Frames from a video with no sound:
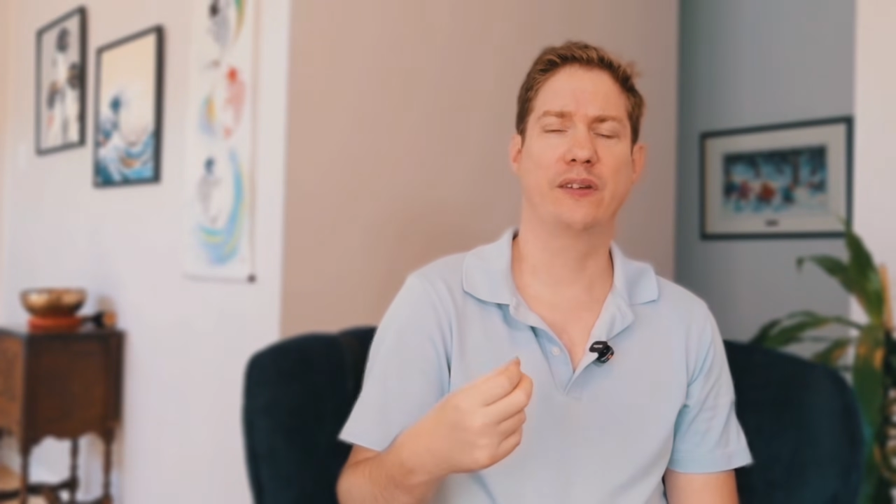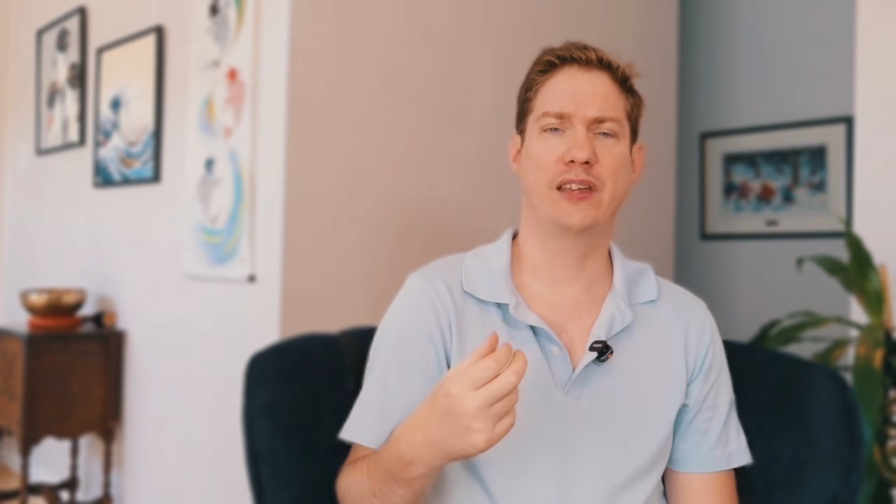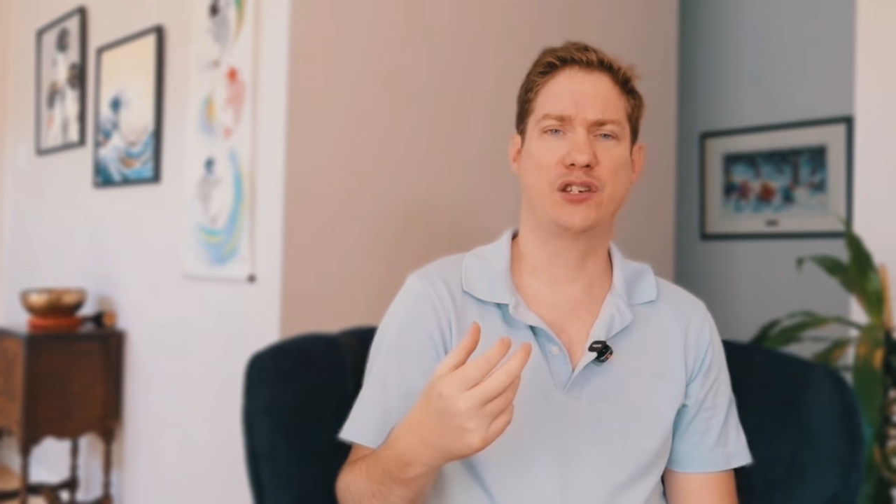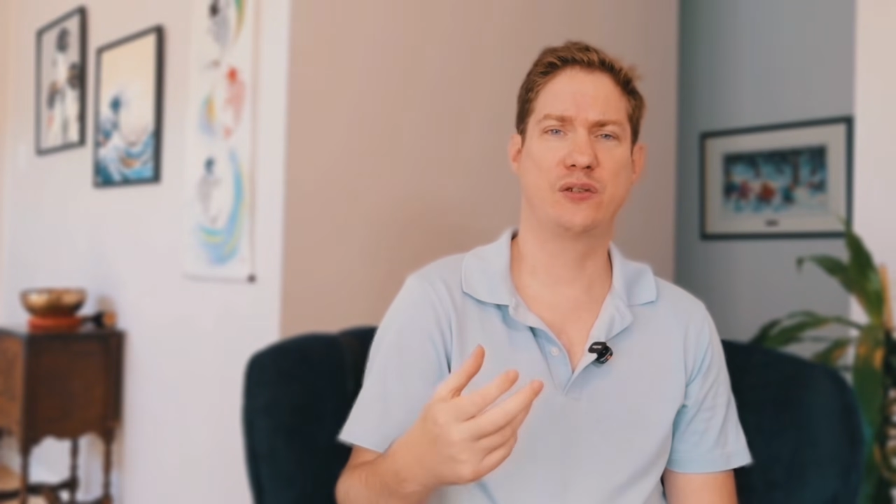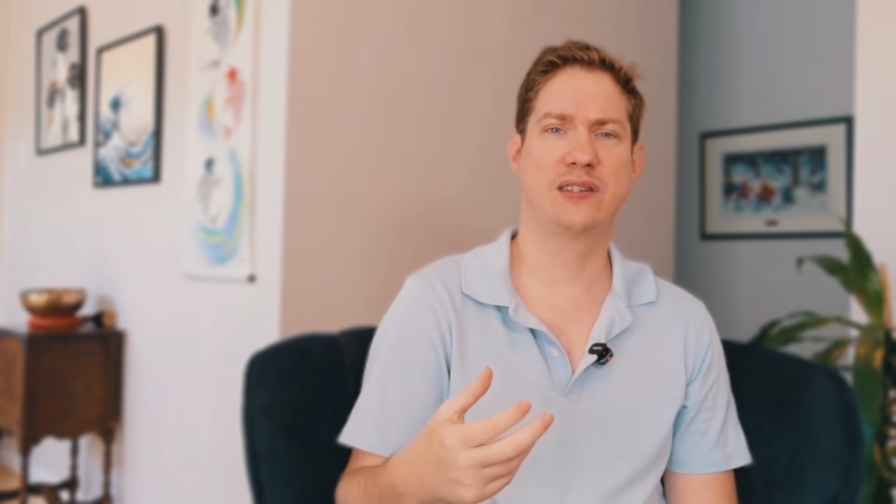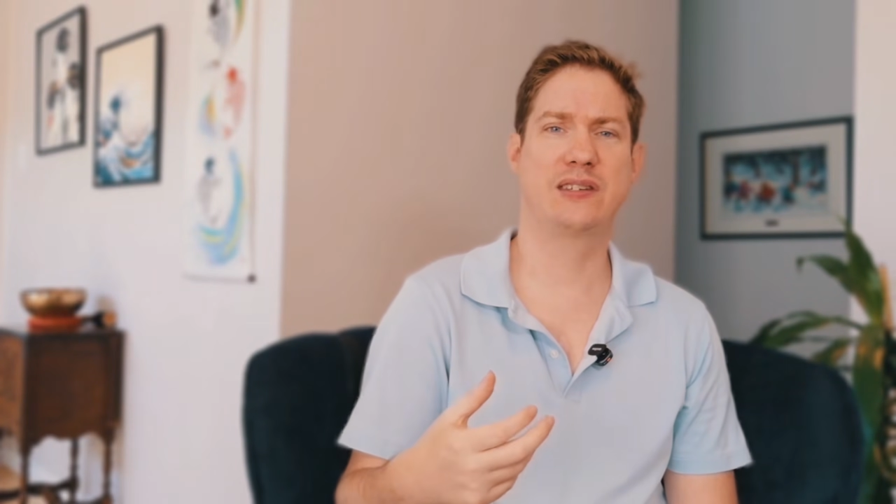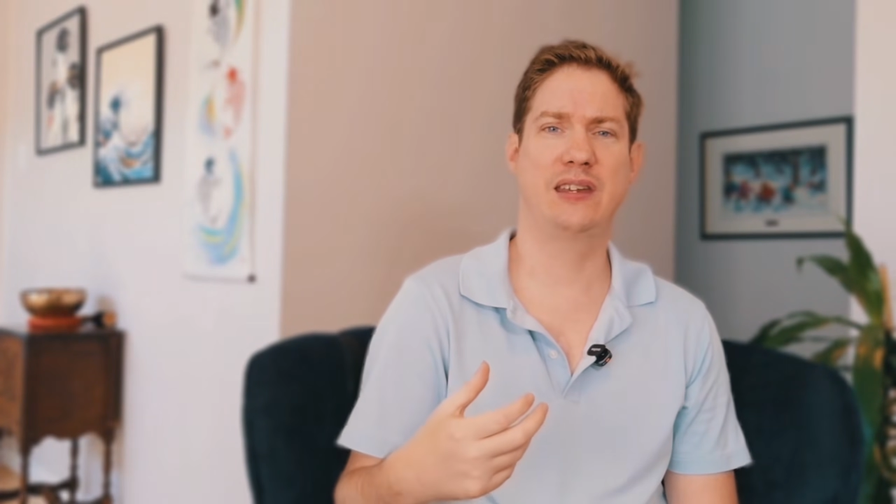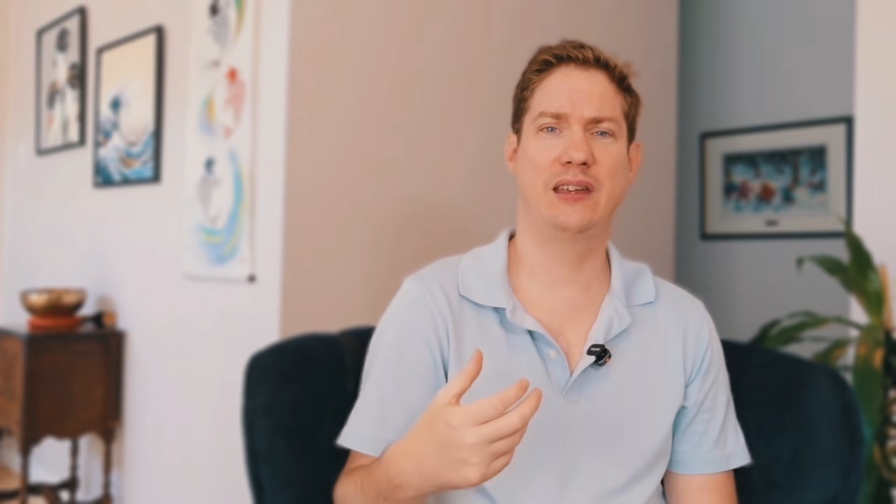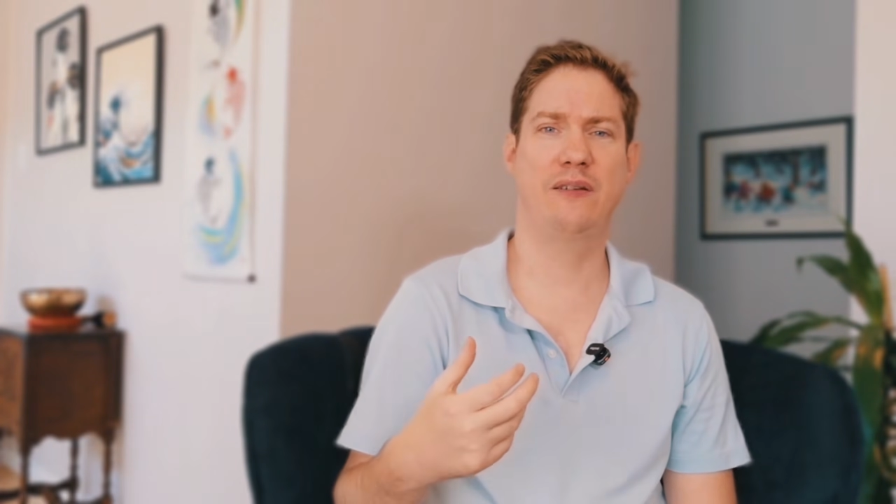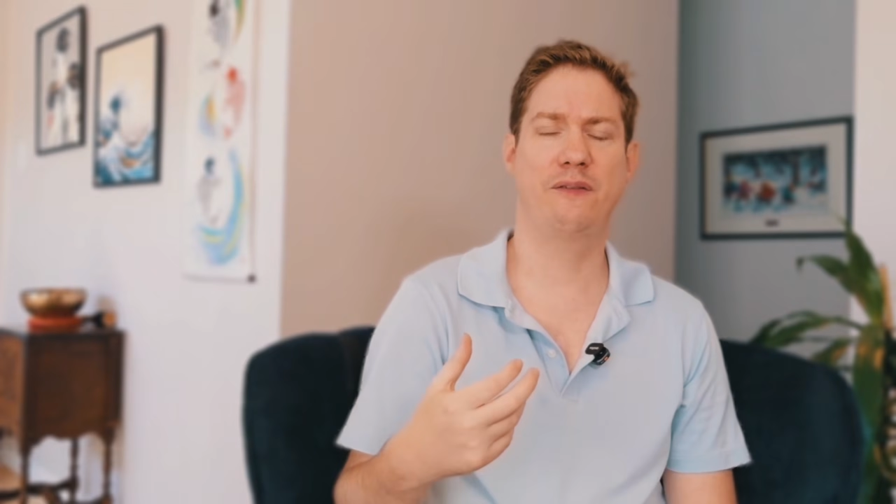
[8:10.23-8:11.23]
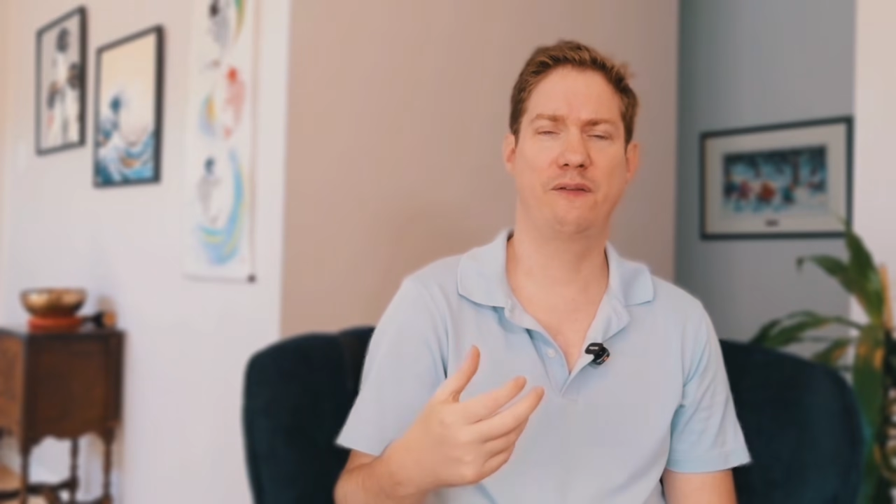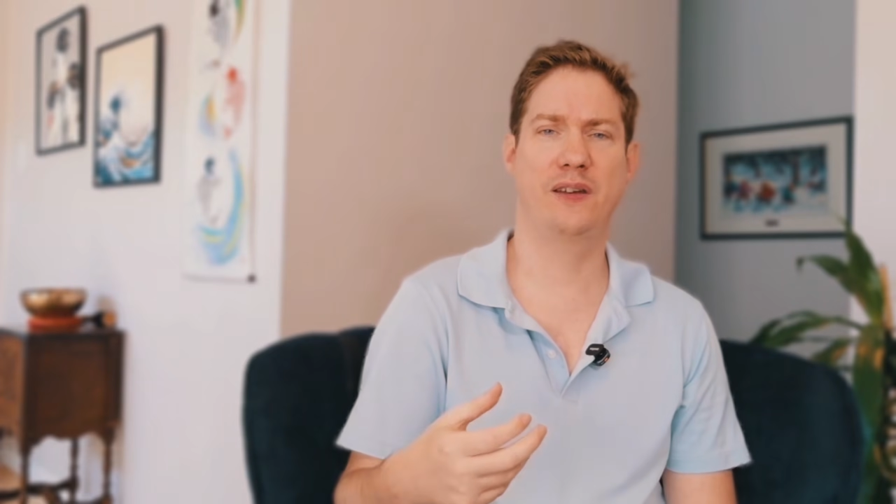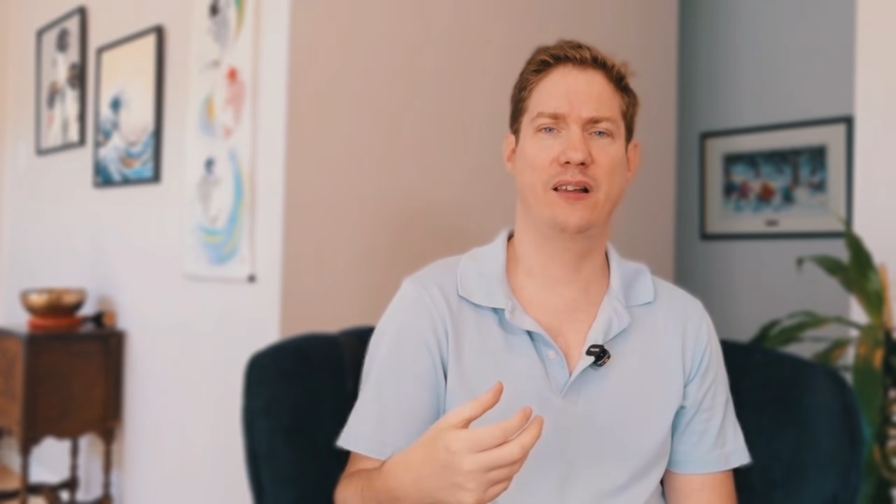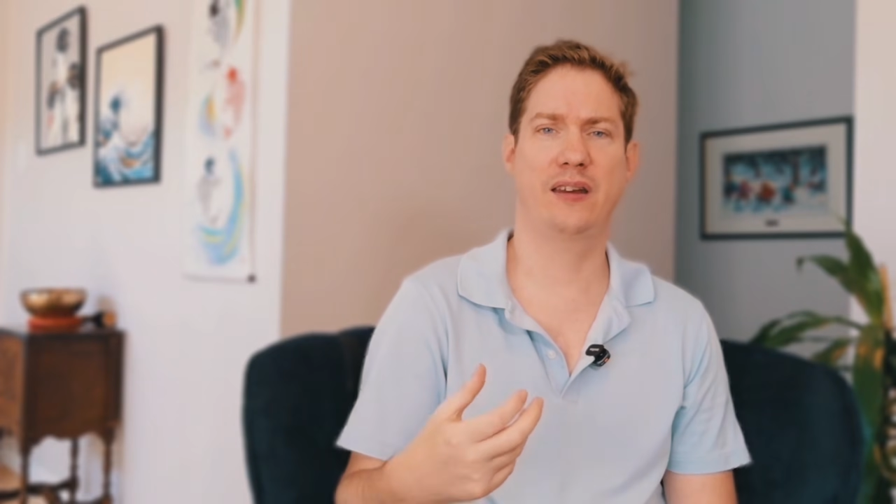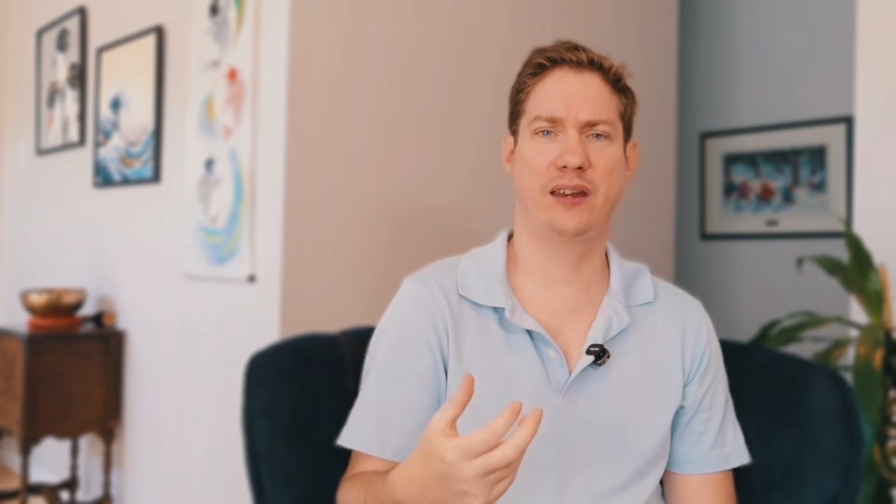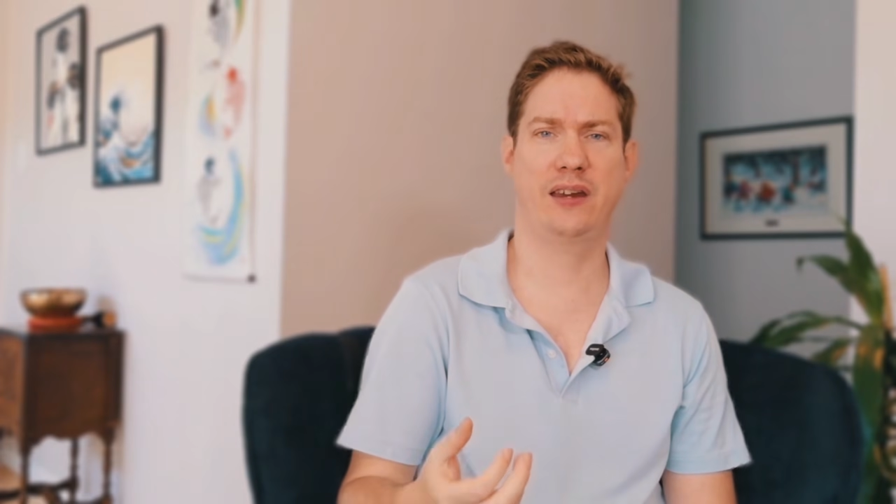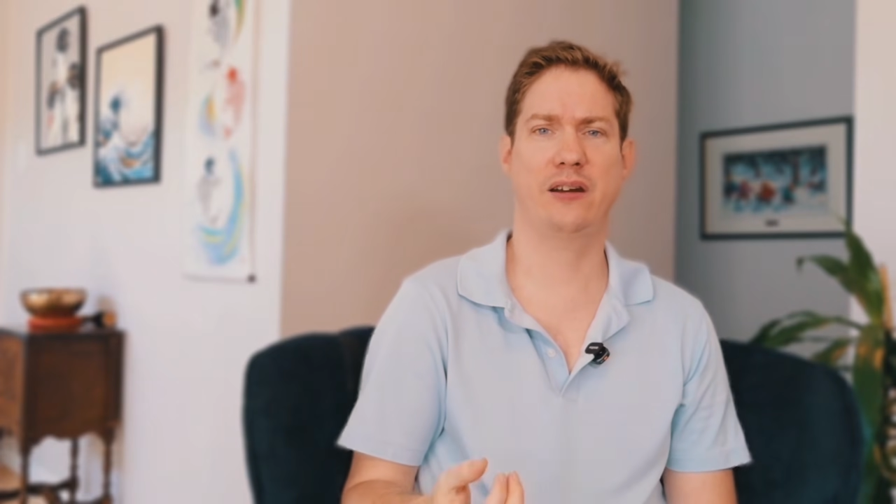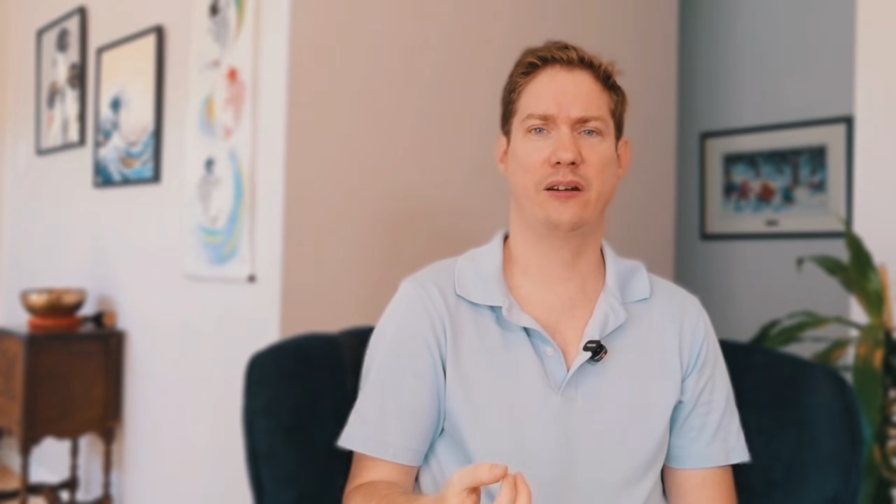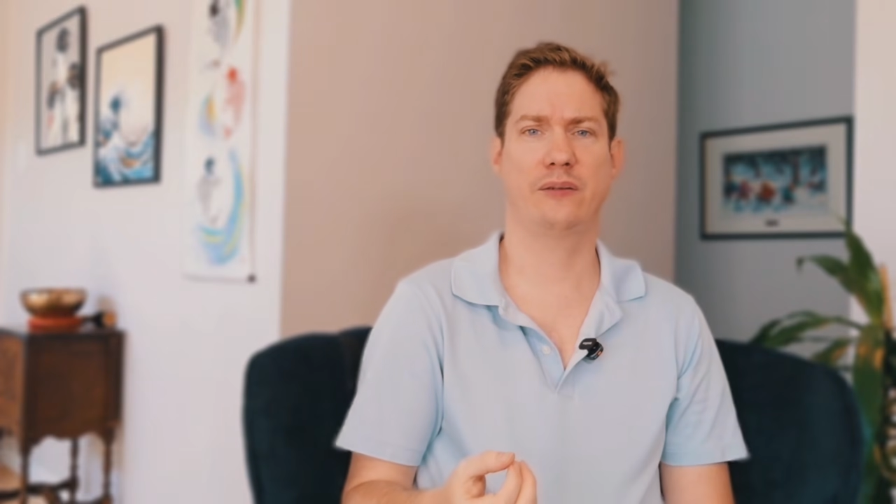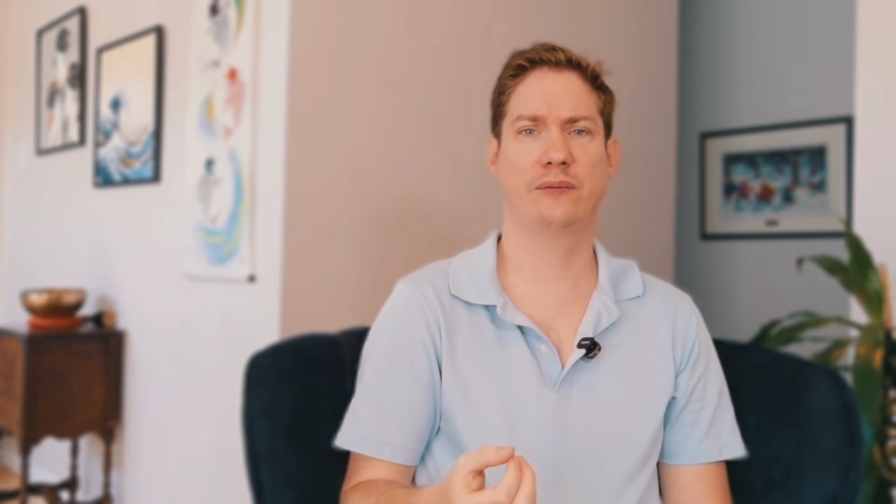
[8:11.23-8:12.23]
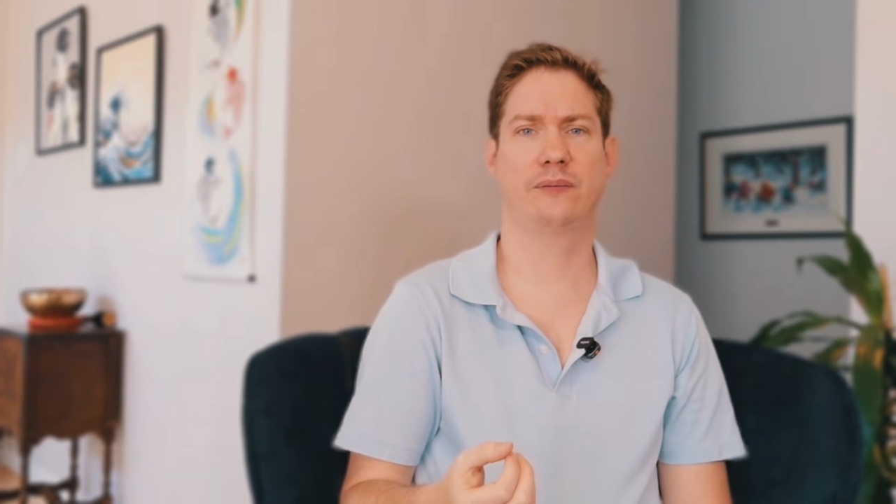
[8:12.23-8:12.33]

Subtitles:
that you see, feel, and hear.